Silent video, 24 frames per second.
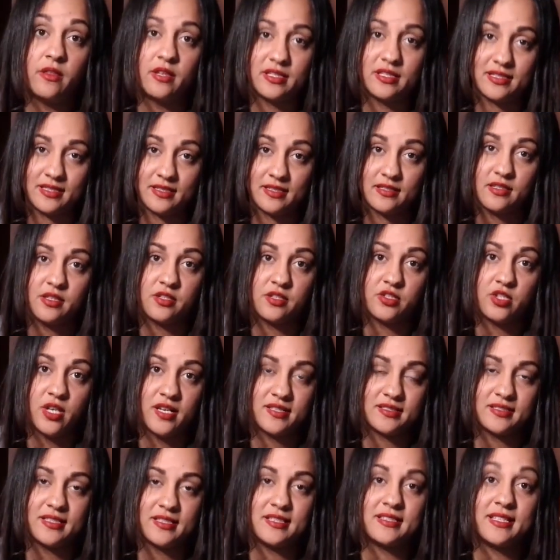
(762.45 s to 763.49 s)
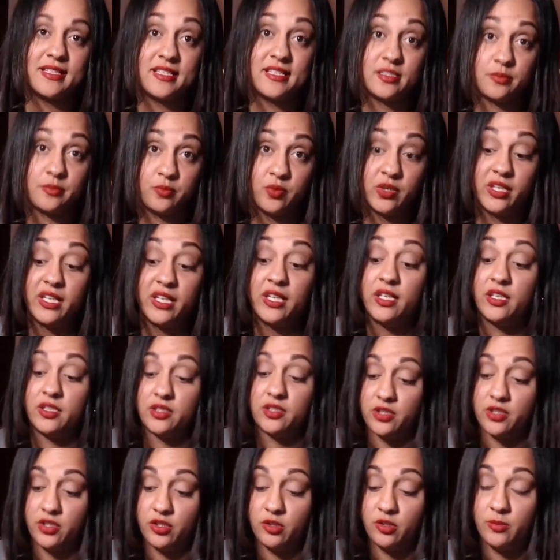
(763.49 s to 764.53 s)
This is the justice that is bringing
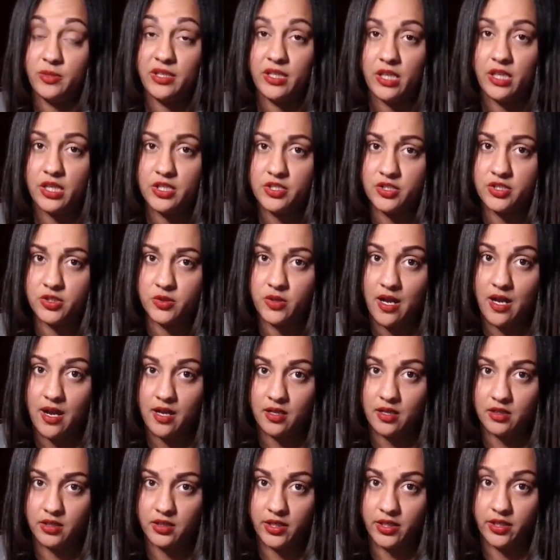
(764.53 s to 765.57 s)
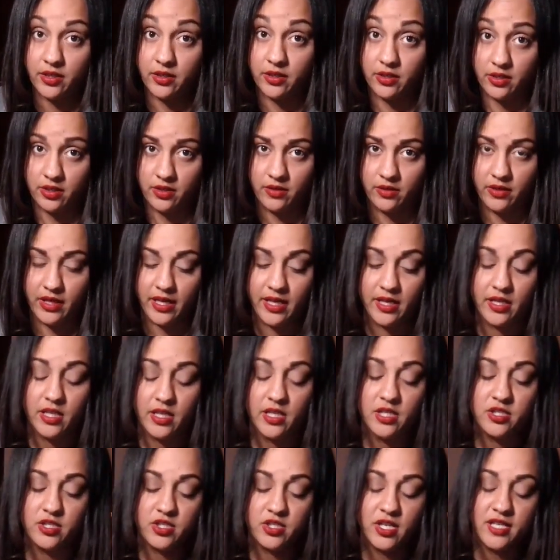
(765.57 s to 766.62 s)
to you because you got clear, okay?
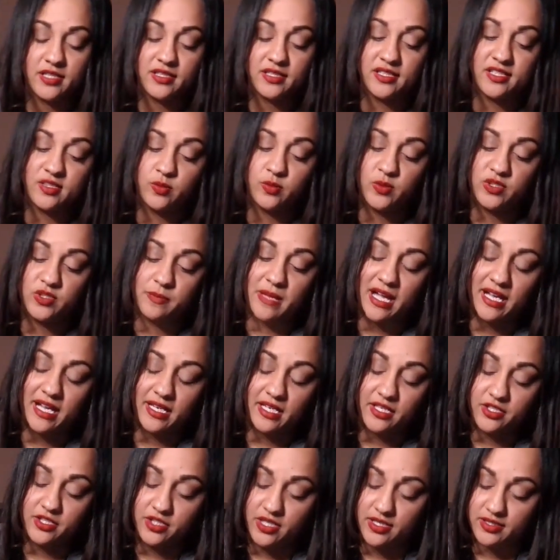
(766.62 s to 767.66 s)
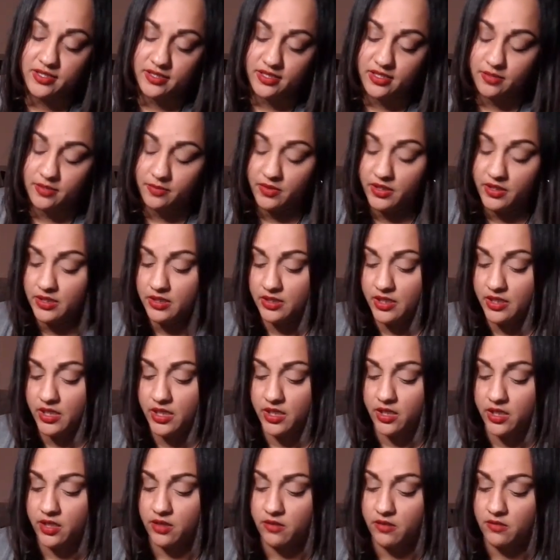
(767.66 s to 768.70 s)
Justice, what's backing justice, please?
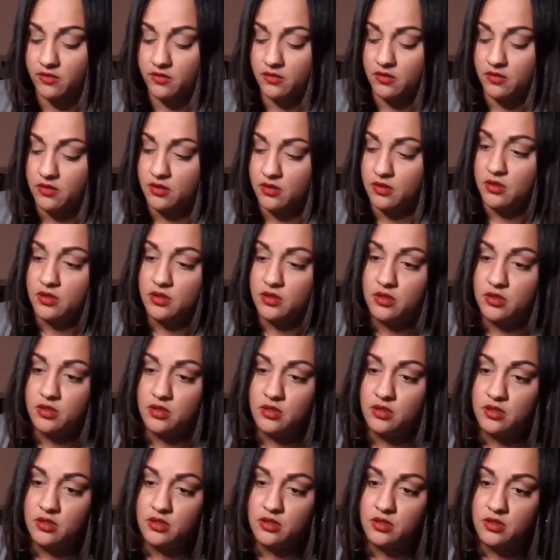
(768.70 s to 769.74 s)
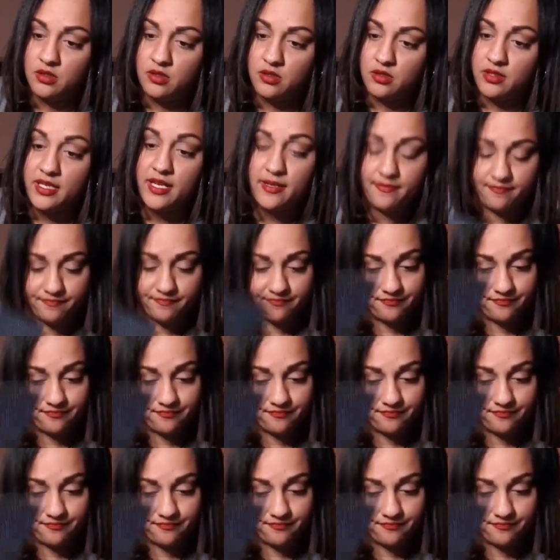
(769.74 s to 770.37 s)
Thank you. Yeah.